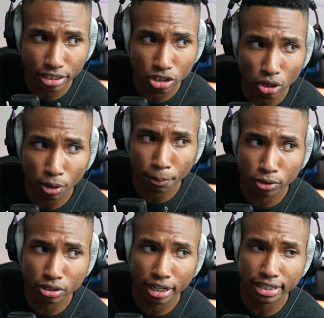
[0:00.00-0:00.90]
So the
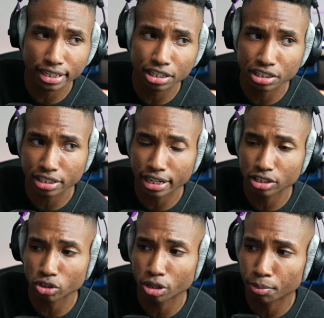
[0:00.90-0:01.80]
personalization settings
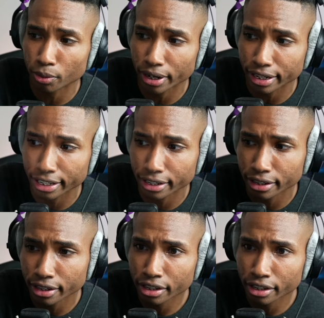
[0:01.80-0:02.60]
are going to be right here.